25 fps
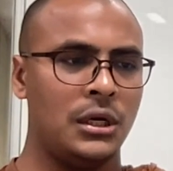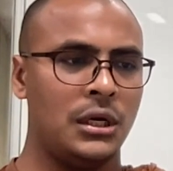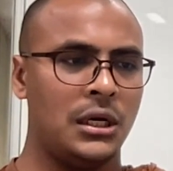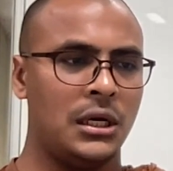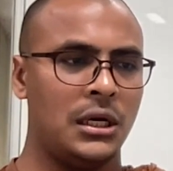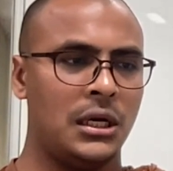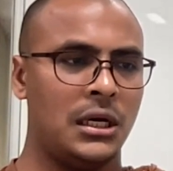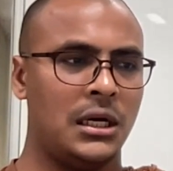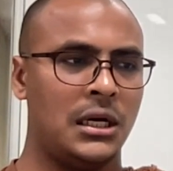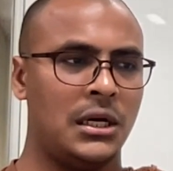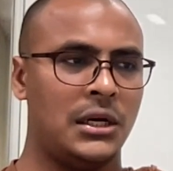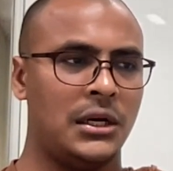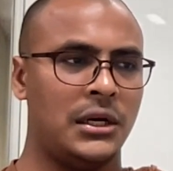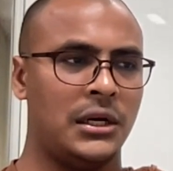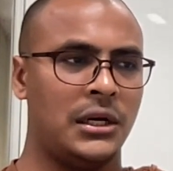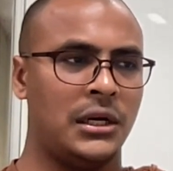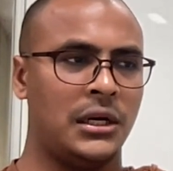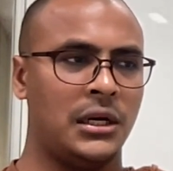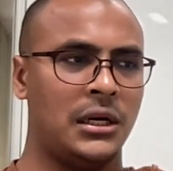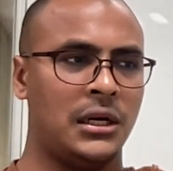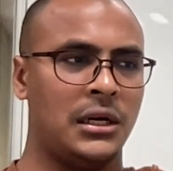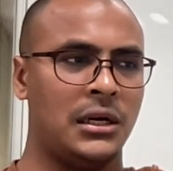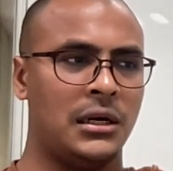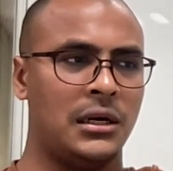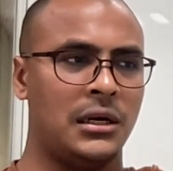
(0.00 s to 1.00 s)

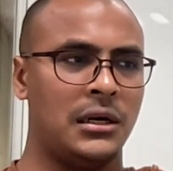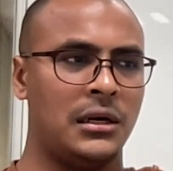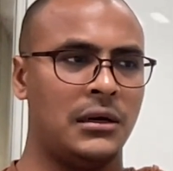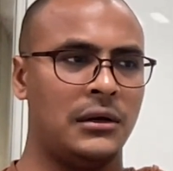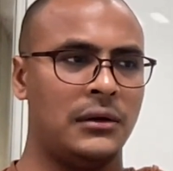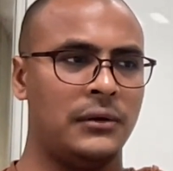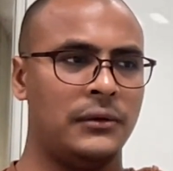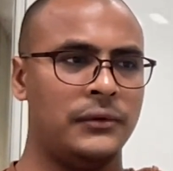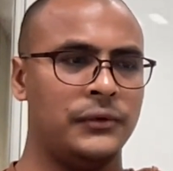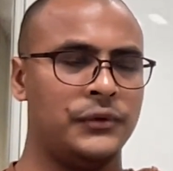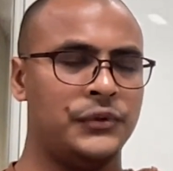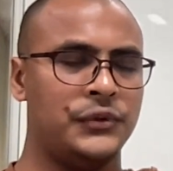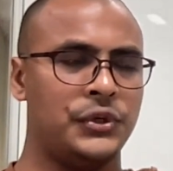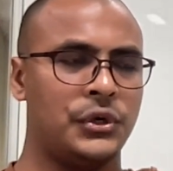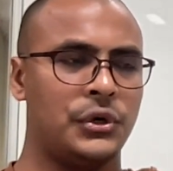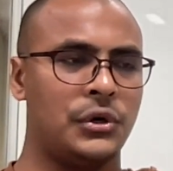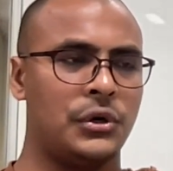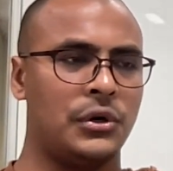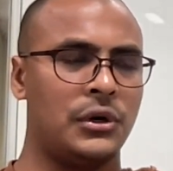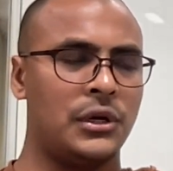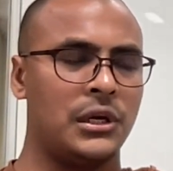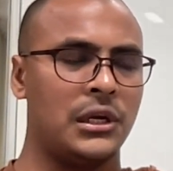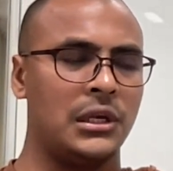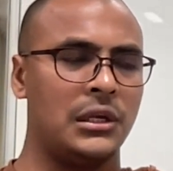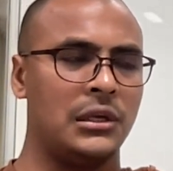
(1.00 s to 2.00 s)
Uh,
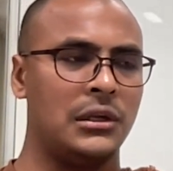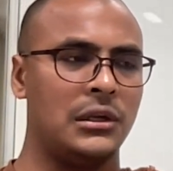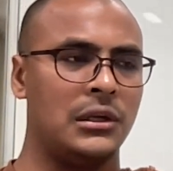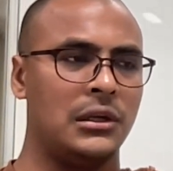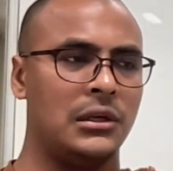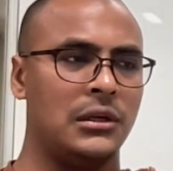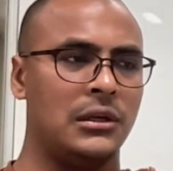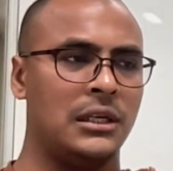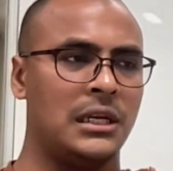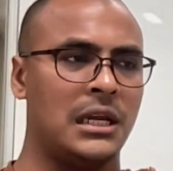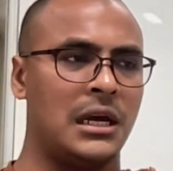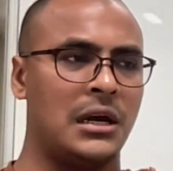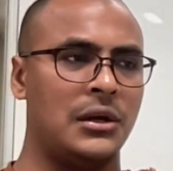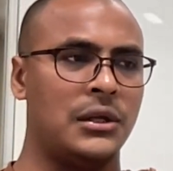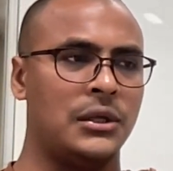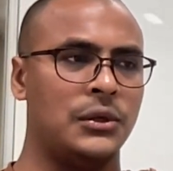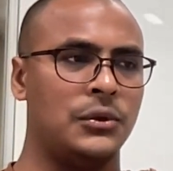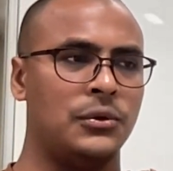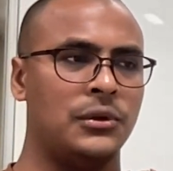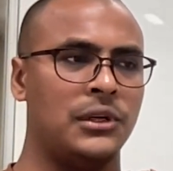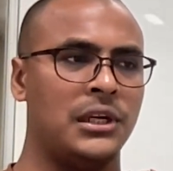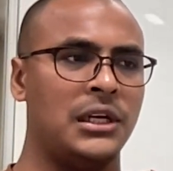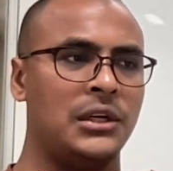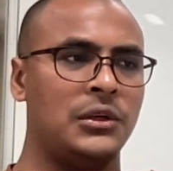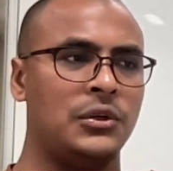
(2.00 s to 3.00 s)
so now you
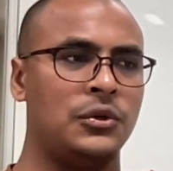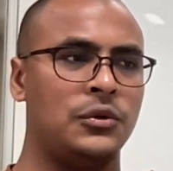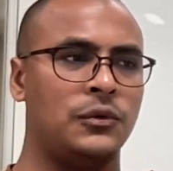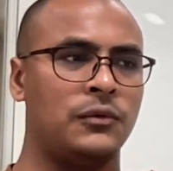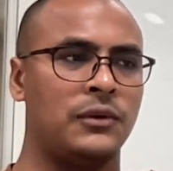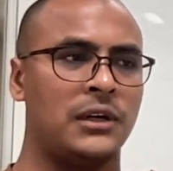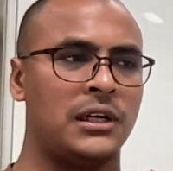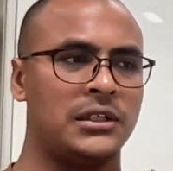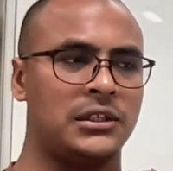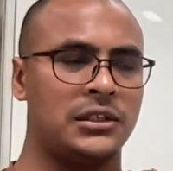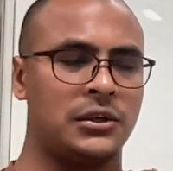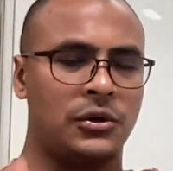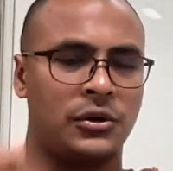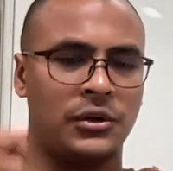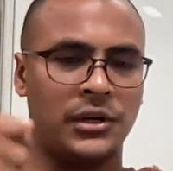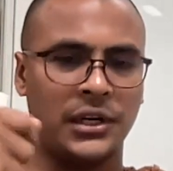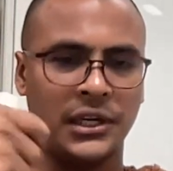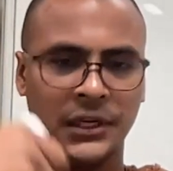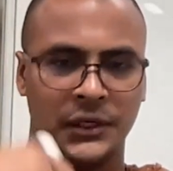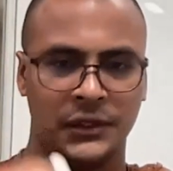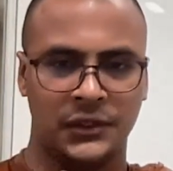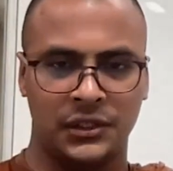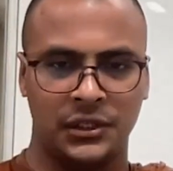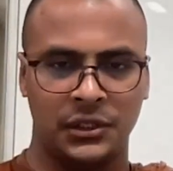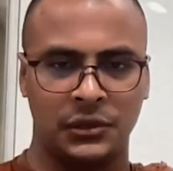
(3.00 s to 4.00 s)
need to water on
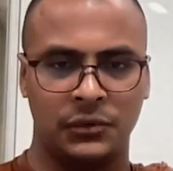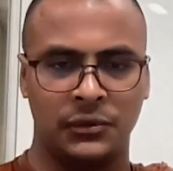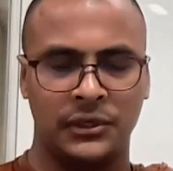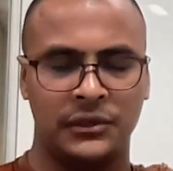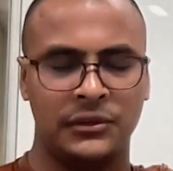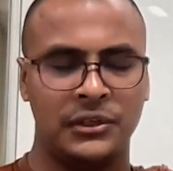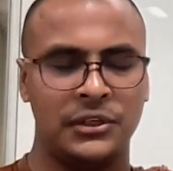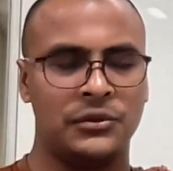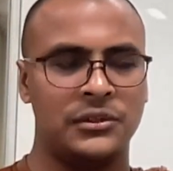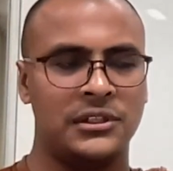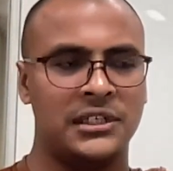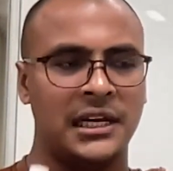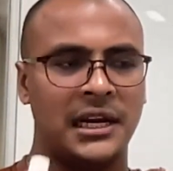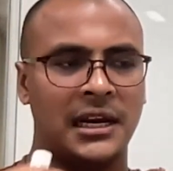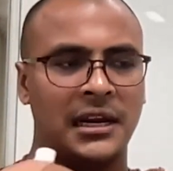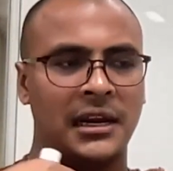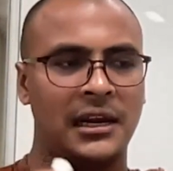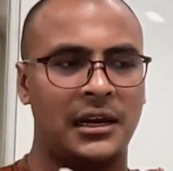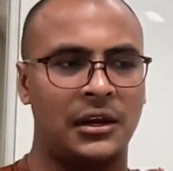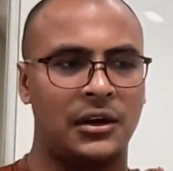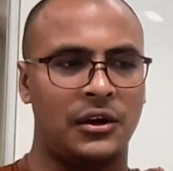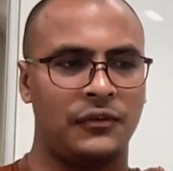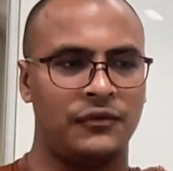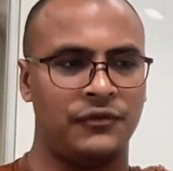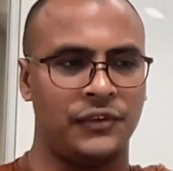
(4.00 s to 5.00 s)
it. You need to take
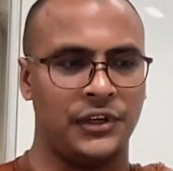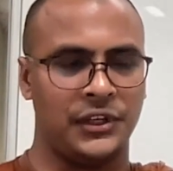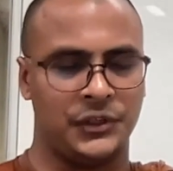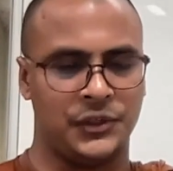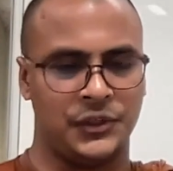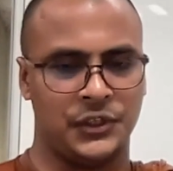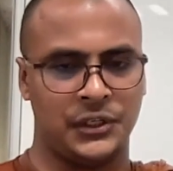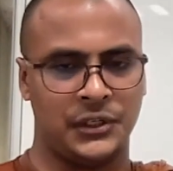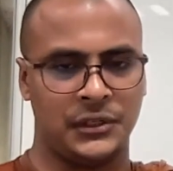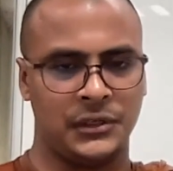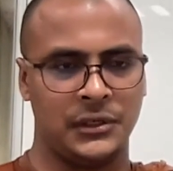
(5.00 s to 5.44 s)
care of it.